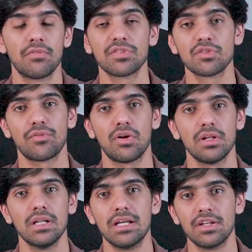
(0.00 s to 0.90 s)
First of
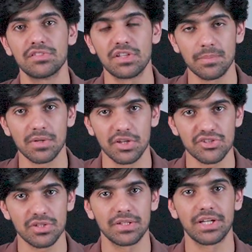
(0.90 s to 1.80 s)
all,
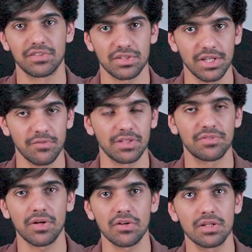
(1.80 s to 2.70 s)
SEMrush did a study where
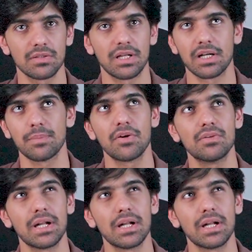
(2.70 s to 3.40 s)
they found that about